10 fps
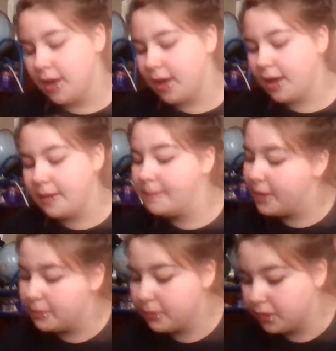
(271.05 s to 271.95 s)

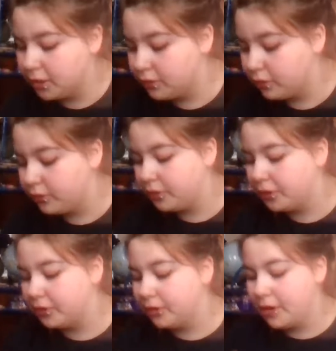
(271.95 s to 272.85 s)
Maybelline New
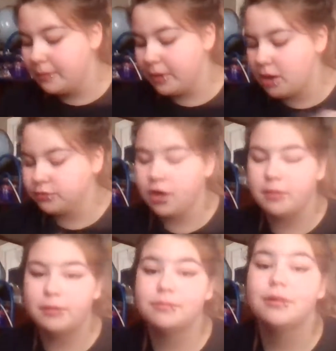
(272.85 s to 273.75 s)
York Brown
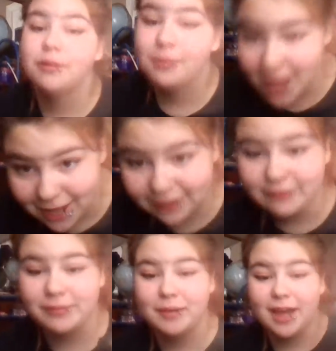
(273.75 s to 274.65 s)
Drama Pro Palette
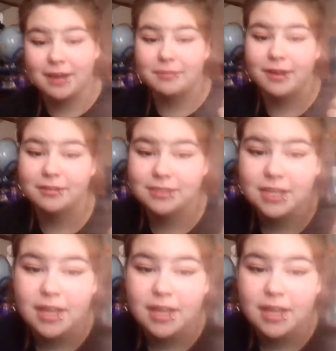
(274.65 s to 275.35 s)
for my eyebrows.